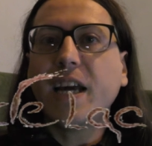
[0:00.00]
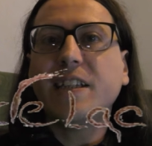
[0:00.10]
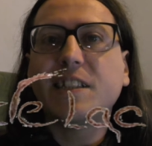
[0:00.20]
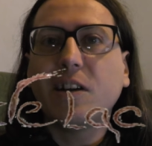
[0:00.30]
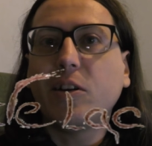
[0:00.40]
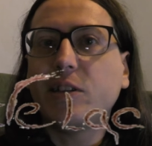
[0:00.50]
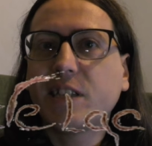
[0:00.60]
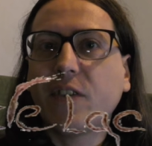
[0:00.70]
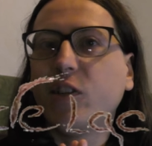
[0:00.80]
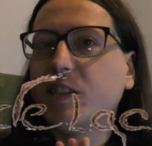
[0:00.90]
Okay, so I
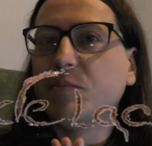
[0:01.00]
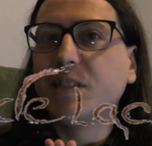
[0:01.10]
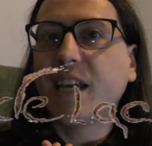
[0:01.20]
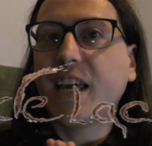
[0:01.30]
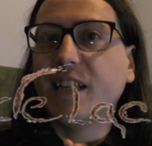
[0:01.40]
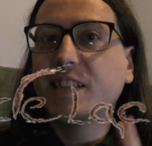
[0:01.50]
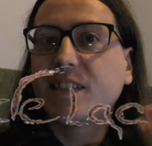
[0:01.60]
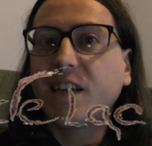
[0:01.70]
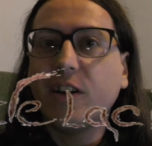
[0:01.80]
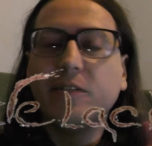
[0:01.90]
was given some
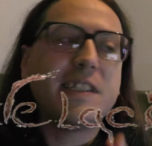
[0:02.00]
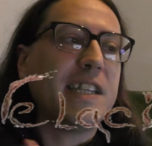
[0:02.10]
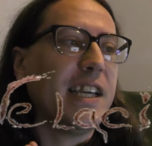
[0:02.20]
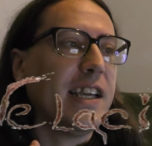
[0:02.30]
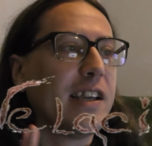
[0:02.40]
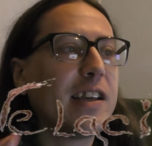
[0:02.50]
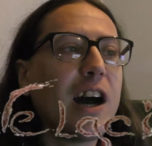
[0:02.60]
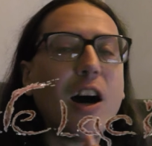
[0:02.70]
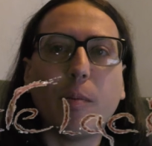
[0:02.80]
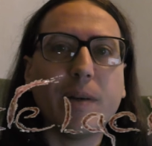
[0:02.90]
tickets to go see
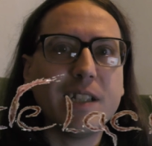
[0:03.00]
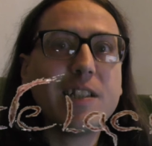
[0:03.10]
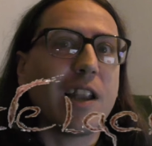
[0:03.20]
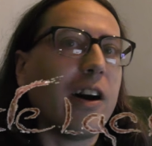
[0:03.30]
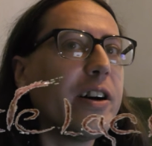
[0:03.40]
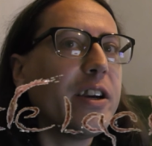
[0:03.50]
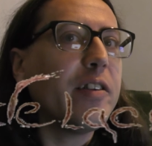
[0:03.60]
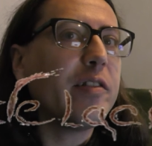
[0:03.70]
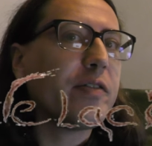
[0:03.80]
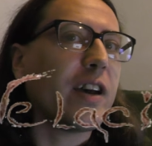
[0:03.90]
Garbage
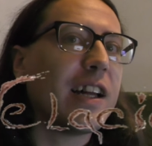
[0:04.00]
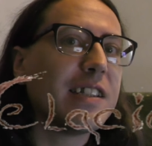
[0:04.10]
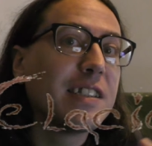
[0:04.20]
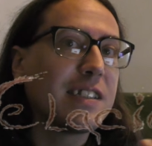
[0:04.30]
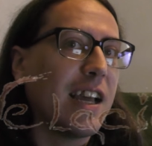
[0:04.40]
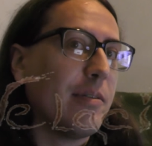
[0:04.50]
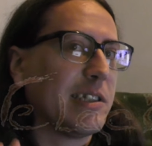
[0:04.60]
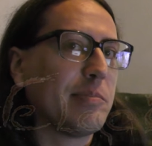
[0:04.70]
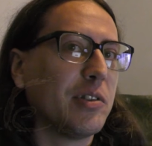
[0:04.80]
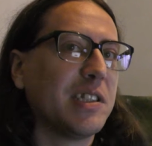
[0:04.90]
live, and they
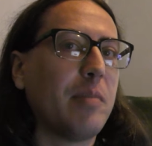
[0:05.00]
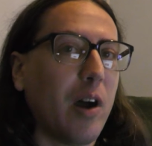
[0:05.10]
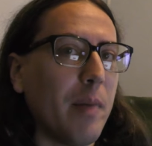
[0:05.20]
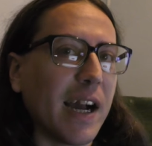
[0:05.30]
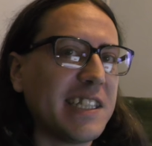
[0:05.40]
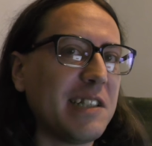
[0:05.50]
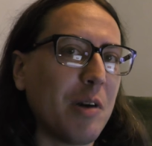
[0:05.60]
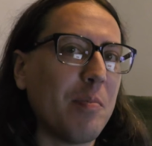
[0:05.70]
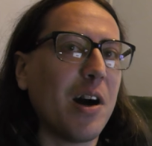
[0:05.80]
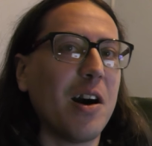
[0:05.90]
were supported by
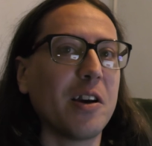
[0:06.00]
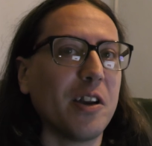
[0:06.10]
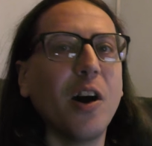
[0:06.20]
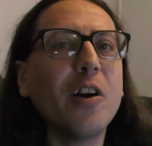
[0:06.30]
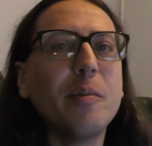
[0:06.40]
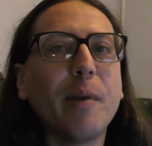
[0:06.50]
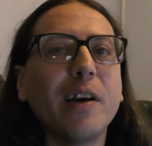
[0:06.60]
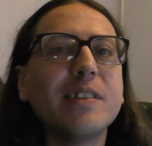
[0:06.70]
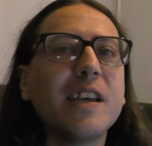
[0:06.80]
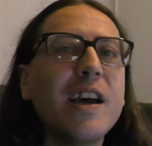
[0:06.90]
Maximo Park and
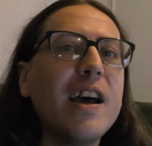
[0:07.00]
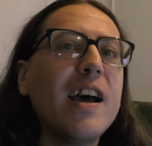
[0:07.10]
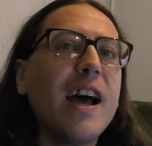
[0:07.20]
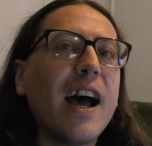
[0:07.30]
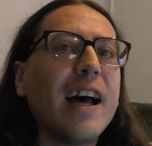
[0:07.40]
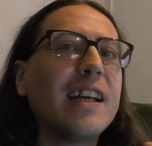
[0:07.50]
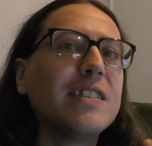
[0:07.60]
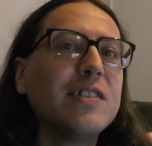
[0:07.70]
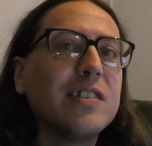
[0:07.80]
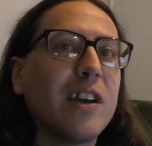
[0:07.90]
Honeyblood.
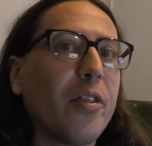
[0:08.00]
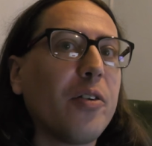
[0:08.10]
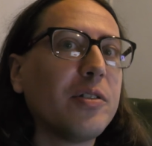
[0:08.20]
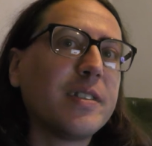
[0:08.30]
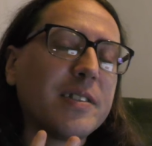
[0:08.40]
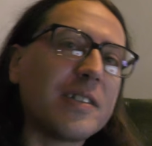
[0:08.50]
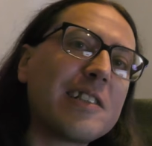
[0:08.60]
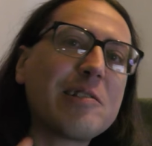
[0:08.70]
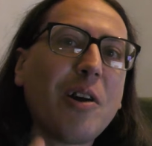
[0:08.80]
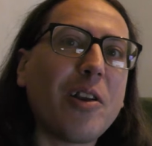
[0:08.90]
And I thought
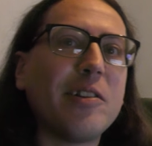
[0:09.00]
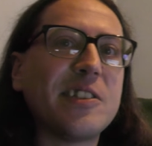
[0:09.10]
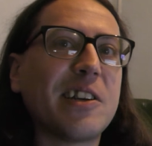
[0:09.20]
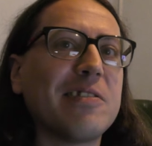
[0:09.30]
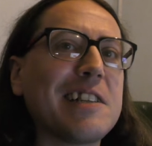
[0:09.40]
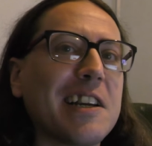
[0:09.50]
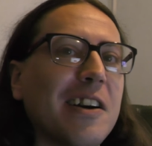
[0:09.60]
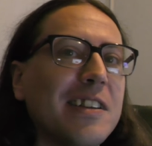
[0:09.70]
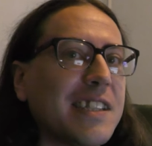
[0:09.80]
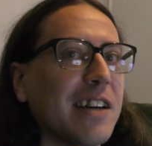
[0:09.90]
it's quite a nostalgic
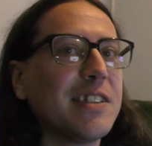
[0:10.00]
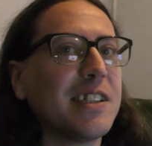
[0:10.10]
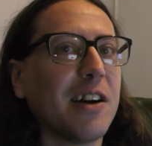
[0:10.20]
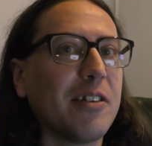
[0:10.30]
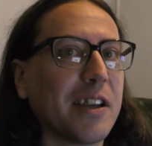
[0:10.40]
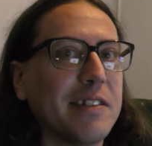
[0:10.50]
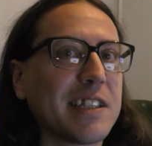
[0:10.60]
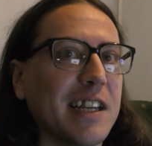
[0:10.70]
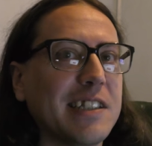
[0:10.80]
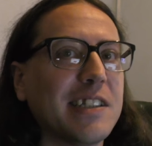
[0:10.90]
night out, you know. I
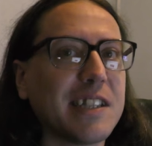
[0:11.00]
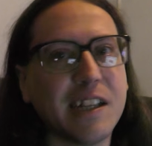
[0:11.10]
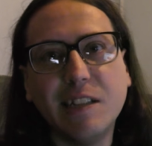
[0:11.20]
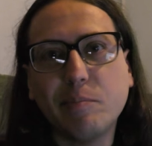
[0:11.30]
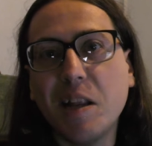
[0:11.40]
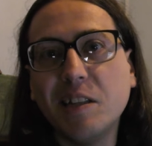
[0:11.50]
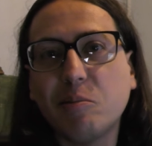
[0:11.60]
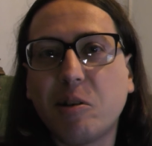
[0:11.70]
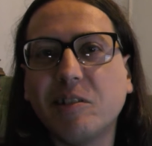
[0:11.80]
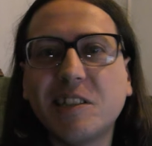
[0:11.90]
used to listen to these
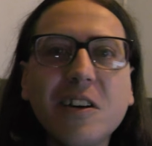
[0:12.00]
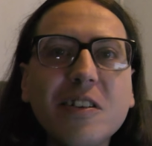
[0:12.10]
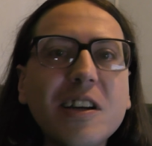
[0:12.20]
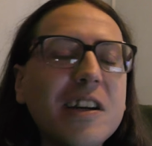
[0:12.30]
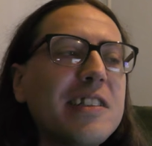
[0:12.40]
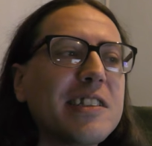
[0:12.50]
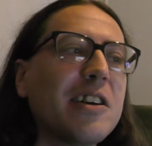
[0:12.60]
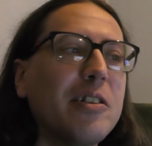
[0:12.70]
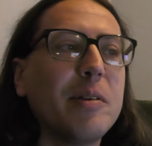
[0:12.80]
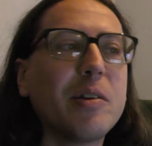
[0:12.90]
bands when I was younger,
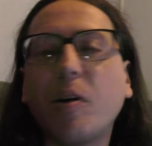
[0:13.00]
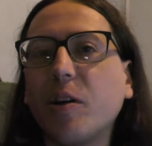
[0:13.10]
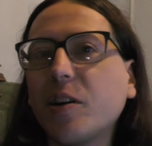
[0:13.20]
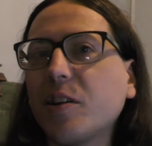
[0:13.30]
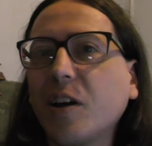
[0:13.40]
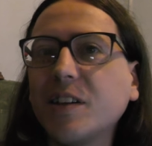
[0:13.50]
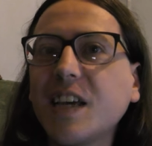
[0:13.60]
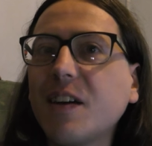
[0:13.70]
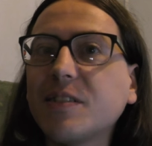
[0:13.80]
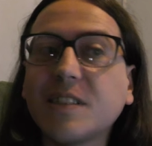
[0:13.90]
so it'd be quite a good
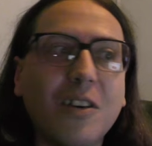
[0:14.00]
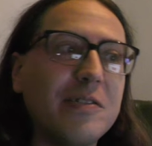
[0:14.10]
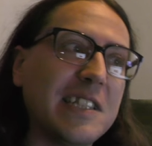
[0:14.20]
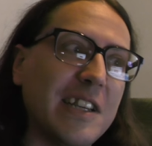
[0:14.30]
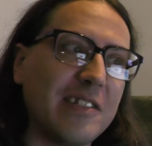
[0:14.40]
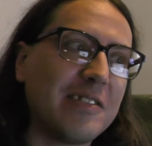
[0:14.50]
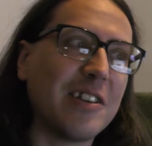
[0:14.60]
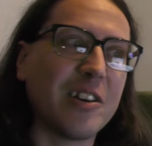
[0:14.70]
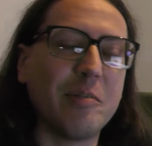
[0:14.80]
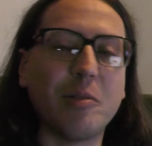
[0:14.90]
night out. Obviously,
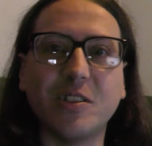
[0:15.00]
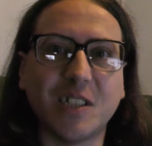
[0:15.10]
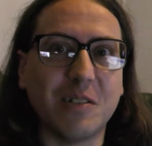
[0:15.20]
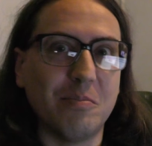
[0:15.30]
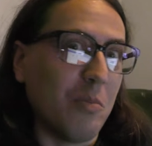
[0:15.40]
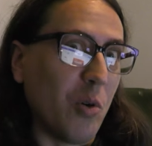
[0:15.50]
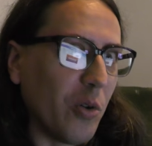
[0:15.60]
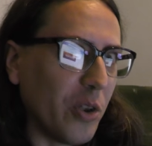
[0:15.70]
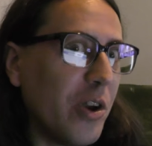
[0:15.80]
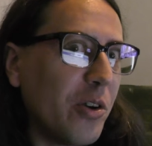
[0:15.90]
Honeyblood are
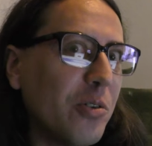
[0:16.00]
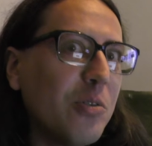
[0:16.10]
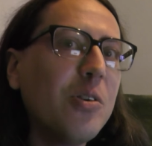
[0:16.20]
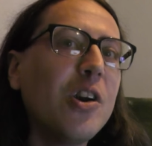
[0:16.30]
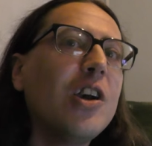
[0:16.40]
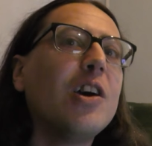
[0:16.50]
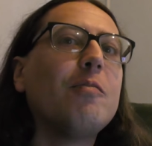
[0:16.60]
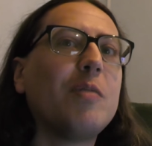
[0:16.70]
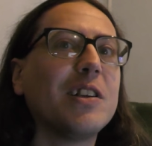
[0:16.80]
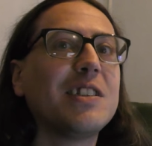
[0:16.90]
more new,
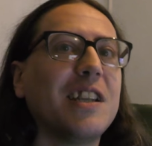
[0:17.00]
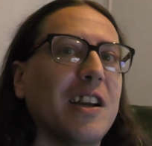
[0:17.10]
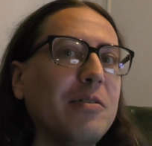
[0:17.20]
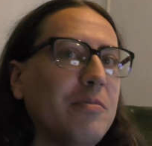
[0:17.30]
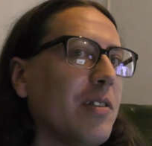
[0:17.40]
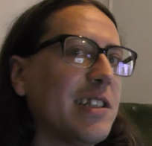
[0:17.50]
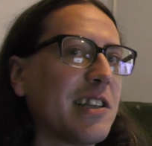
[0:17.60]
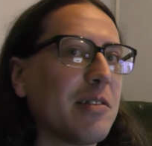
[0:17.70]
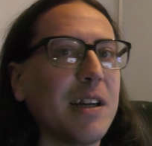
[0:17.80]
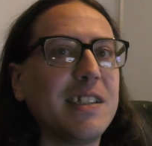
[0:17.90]
but you know,
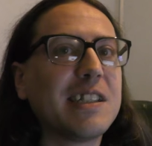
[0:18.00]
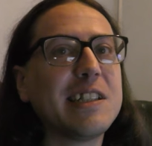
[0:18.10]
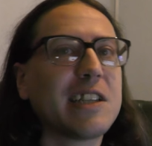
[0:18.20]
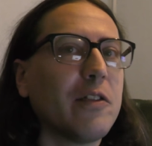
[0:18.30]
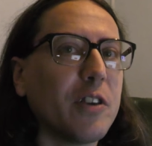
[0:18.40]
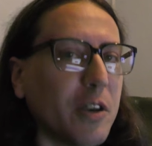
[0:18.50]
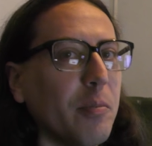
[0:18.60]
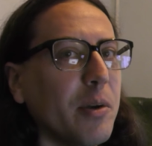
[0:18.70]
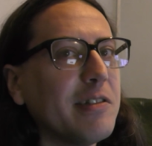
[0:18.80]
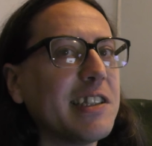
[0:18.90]
it's a good way to discover
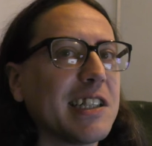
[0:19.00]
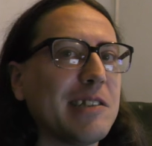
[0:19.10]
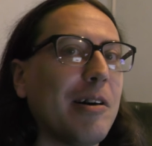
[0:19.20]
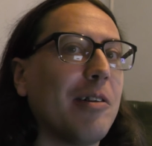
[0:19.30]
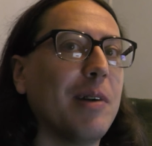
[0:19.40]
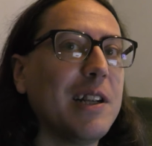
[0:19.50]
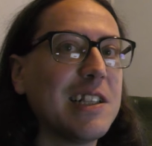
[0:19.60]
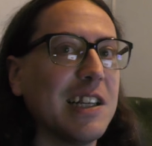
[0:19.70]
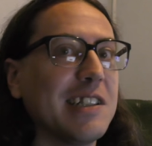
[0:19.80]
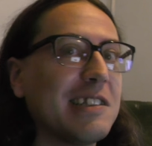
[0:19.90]
new music as well,
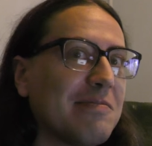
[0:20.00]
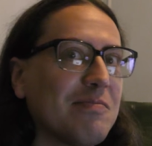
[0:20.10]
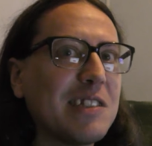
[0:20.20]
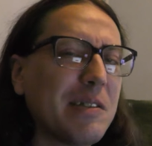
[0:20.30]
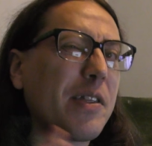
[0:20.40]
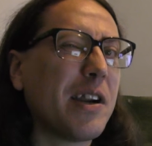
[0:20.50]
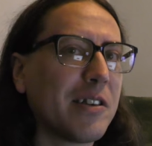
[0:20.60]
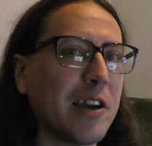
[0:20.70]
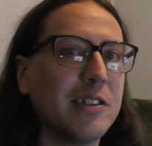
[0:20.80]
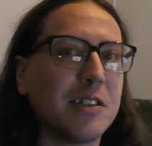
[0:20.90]
which is something
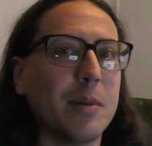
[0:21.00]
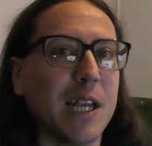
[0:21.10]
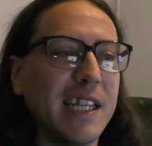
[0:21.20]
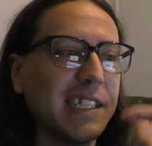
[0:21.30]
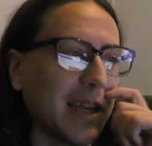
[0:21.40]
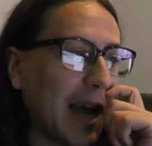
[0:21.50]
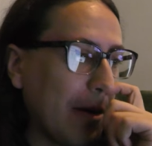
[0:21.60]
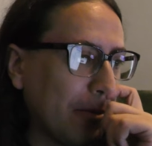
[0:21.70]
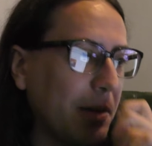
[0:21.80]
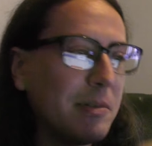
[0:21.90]
I'll go into a bit later.
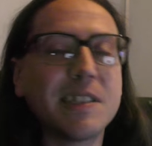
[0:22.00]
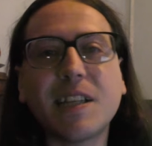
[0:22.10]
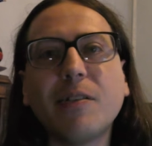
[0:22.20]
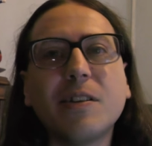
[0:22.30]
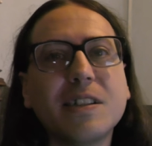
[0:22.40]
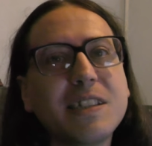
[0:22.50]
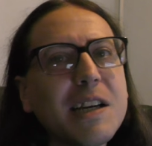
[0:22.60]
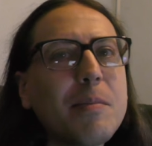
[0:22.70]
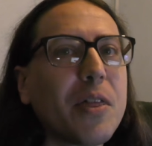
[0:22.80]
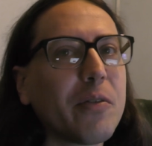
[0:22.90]
Now, it was down at the
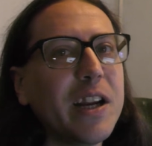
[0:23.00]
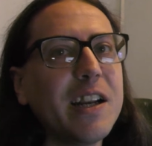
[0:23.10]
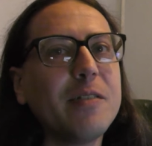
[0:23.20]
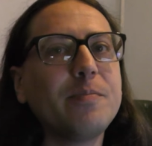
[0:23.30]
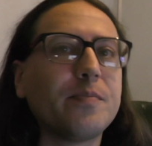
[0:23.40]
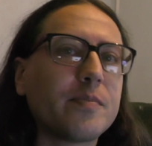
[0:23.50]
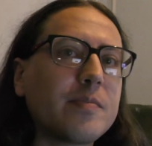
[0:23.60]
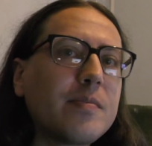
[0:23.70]
Digbeth Arena.